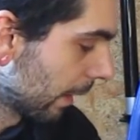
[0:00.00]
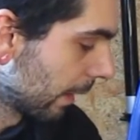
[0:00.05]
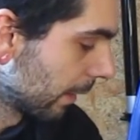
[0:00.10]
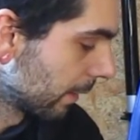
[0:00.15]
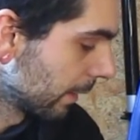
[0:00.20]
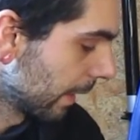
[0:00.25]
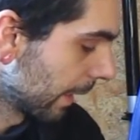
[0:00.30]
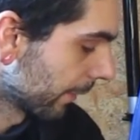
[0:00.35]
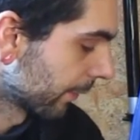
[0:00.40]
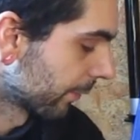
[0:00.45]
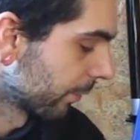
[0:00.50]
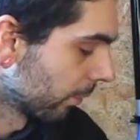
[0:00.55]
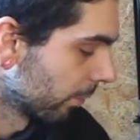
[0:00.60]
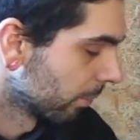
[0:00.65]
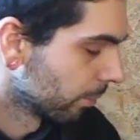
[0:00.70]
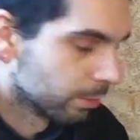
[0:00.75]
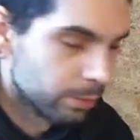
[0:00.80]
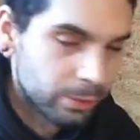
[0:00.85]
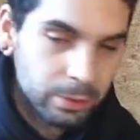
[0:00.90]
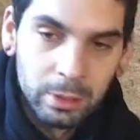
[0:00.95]
Yeah,
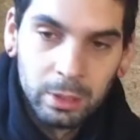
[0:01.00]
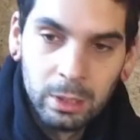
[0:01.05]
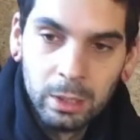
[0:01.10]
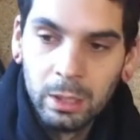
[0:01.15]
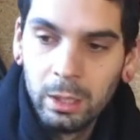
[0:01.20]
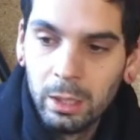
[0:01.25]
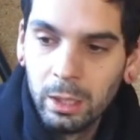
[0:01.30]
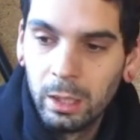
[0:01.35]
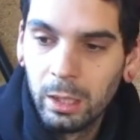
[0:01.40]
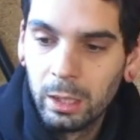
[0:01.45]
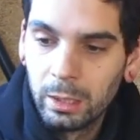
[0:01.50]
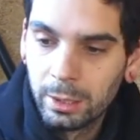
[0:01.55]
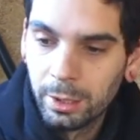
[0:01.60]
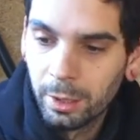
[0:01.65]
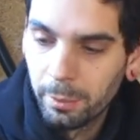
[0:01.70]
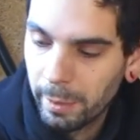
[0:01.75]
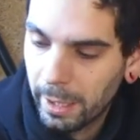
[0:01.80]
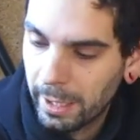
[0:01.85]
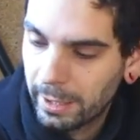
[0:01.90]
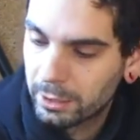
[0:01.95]
so
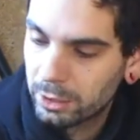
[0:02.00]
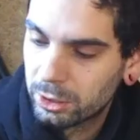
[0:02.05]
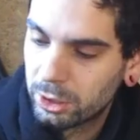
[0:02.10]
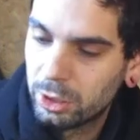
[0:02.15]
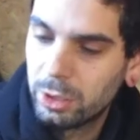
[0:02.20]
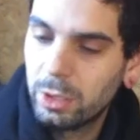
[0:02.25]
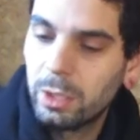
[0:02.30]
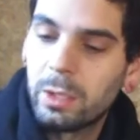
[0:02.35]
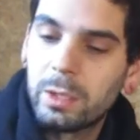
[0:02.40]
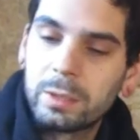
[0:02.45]
little bench,